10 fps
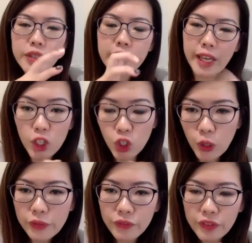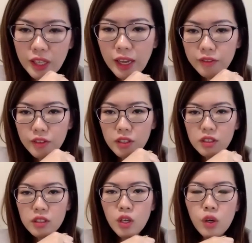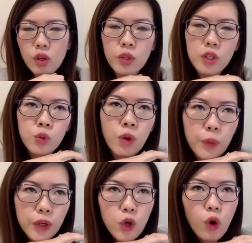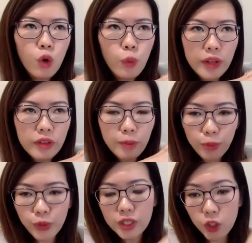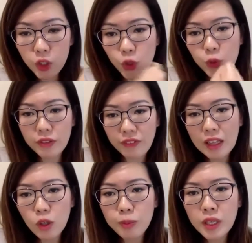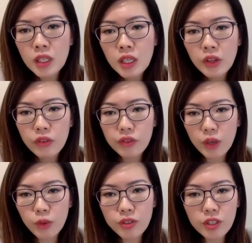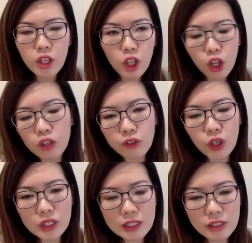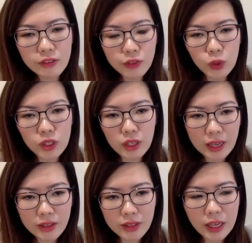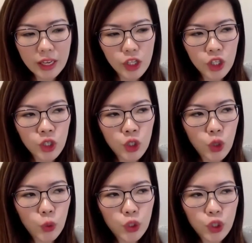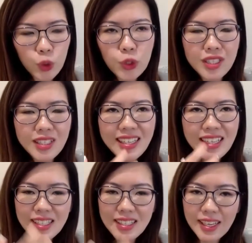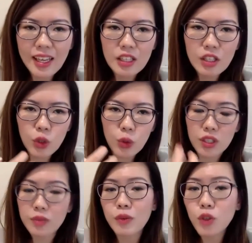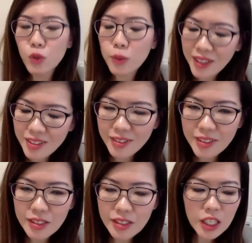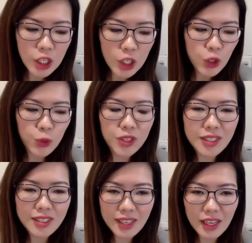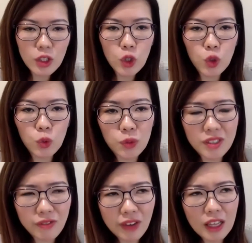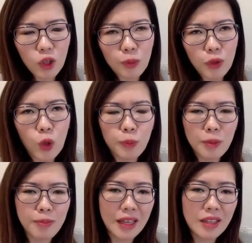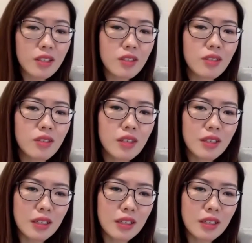the age of 11, it is what we call when the brain is still developing. There isn't a lot of cognitive filter at that age. So children tend to, in terms of neuroplasticity, children tend to develop coping methods